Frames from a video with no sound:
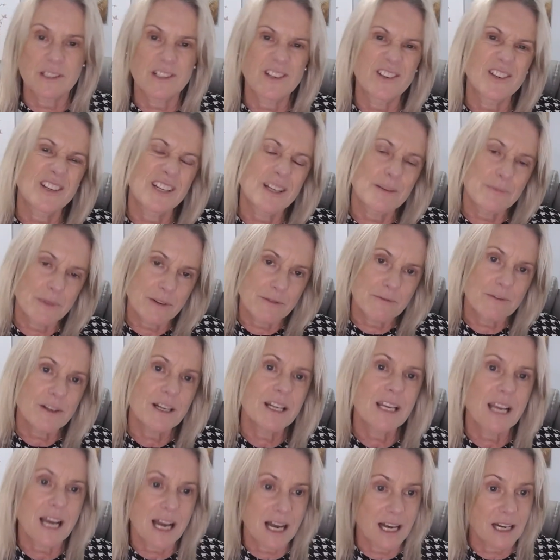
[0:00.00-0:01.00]
So it can be
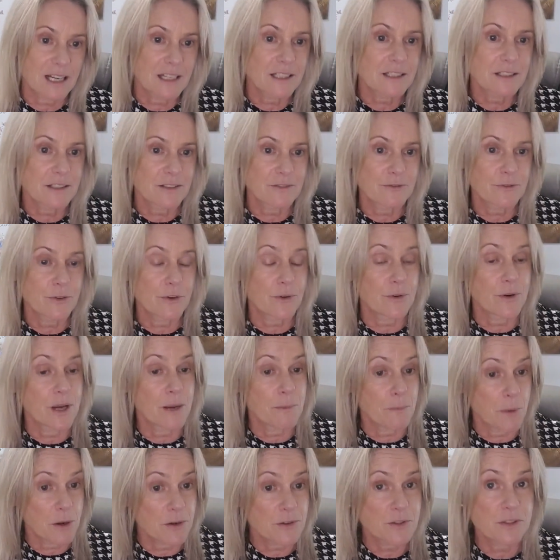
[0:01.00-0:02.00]
really hard
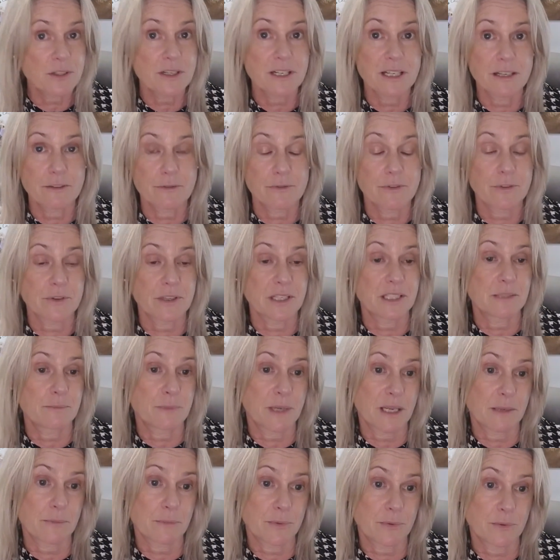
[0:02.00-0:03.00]
emotionally for these
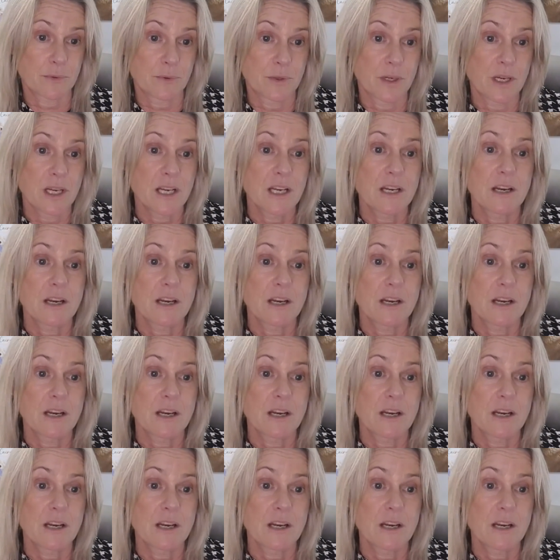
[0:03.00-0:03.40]
people.